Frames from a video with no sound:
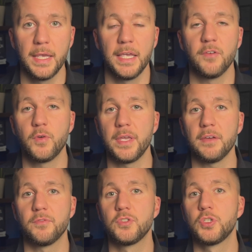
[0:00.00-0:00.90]
If we
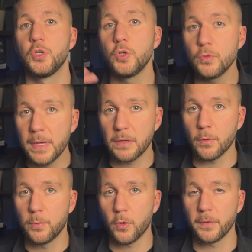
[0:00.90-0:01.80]
give too many
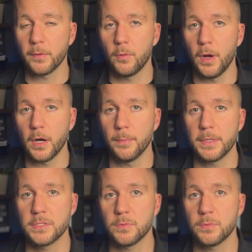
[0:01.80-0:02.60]
reporting requirements,